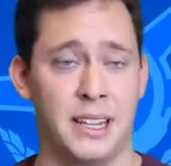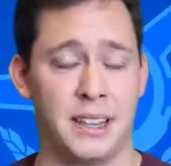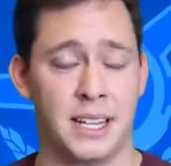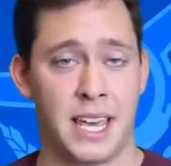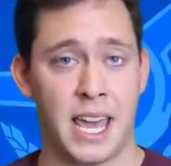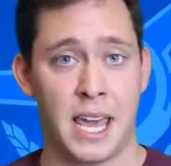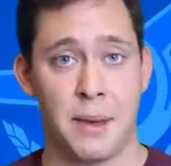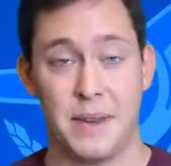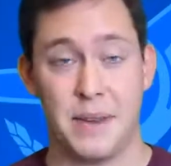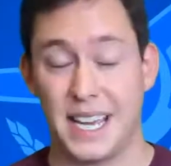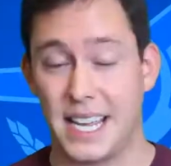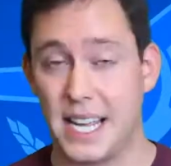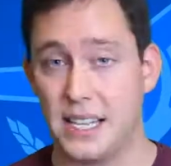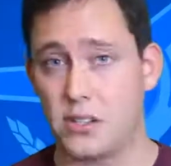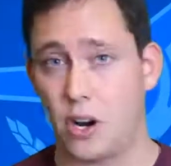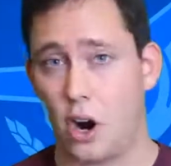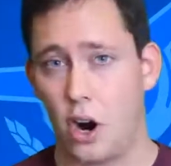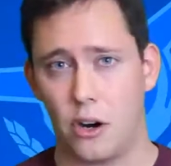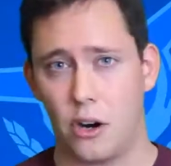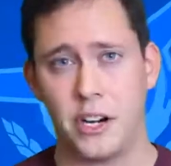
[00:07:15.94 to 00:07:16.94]
the game, it
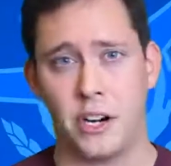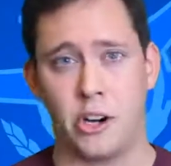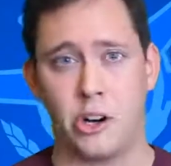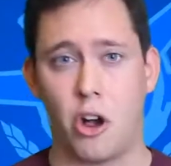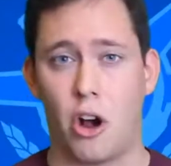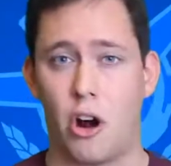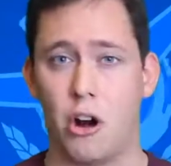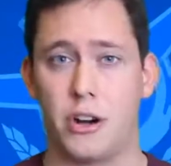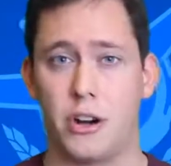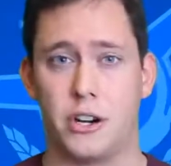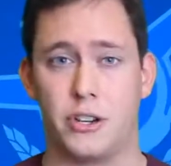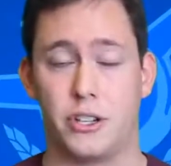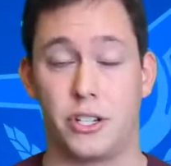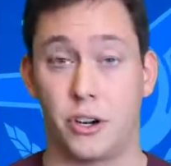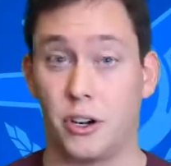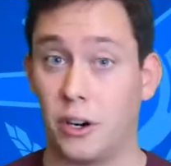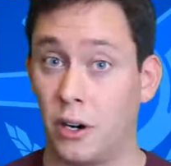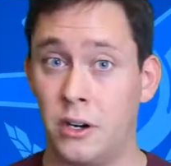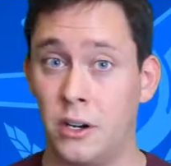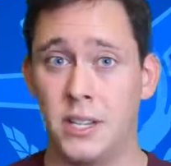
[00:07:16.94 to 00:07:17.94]
gets harder and harder
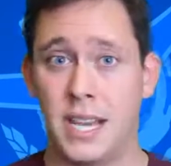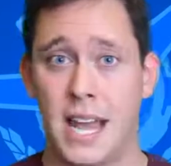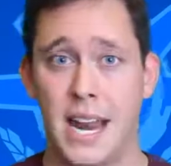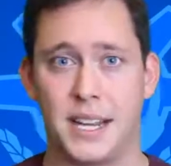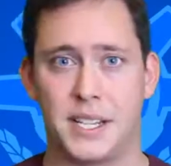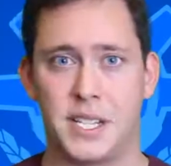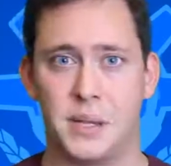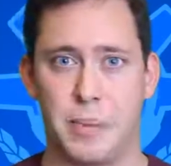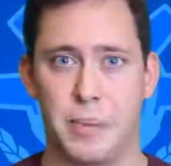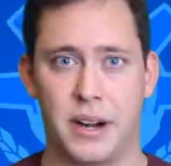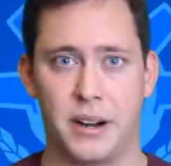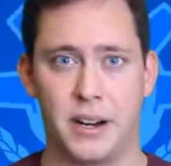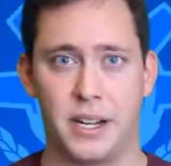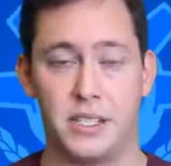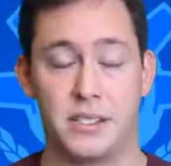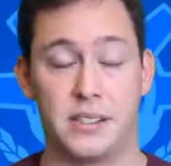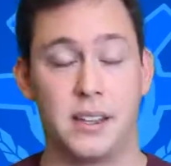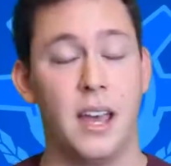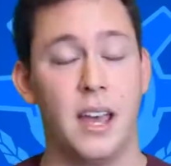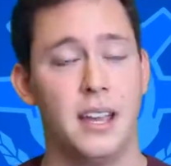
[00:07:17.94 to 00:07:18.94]
to earn that
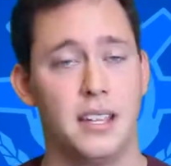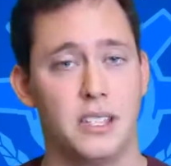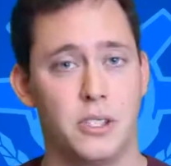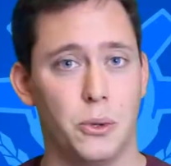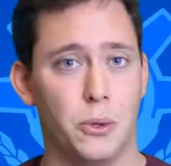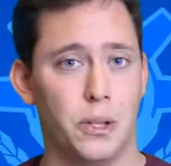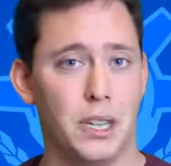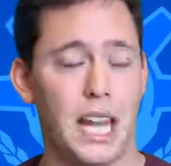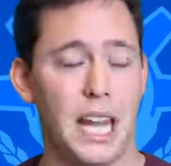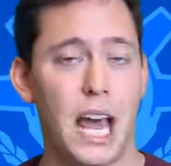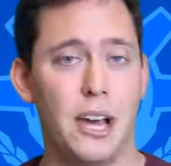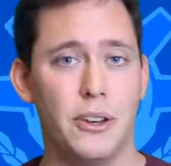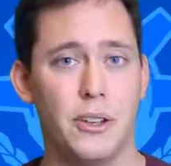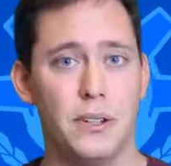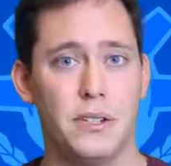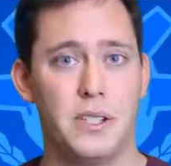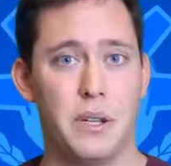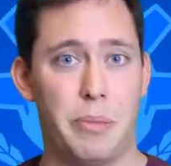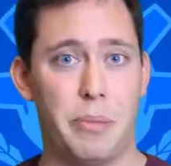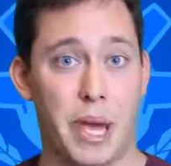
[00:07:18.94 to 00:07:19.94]
experience to allow
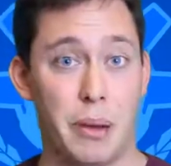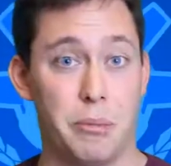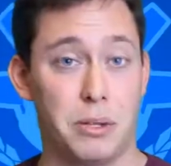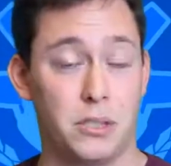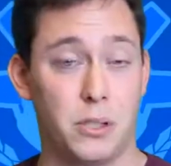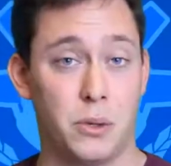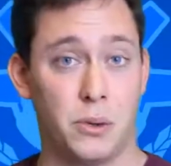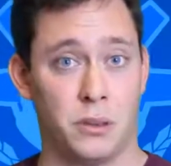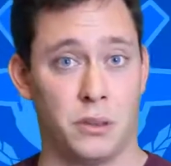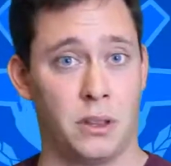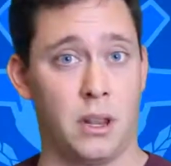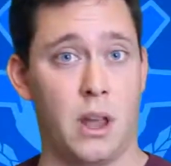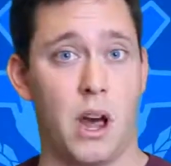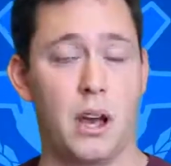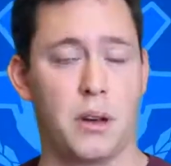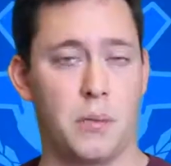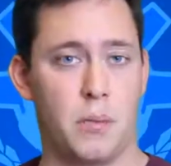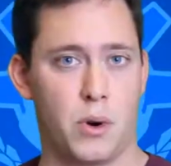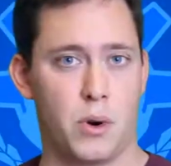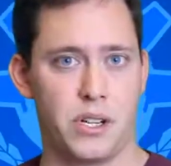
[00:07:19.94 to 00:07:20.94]
you to be able to
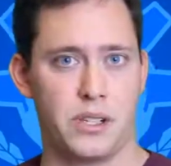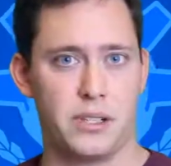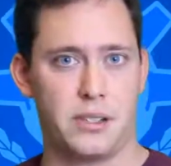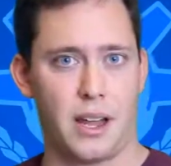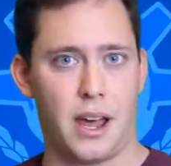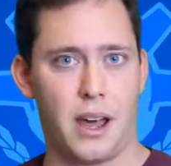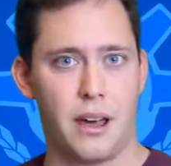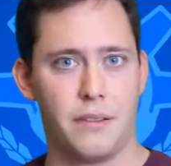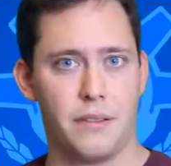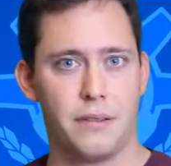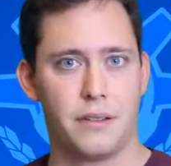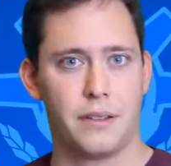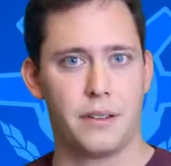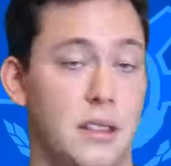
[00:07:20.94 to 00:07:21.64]
unlock more stuff.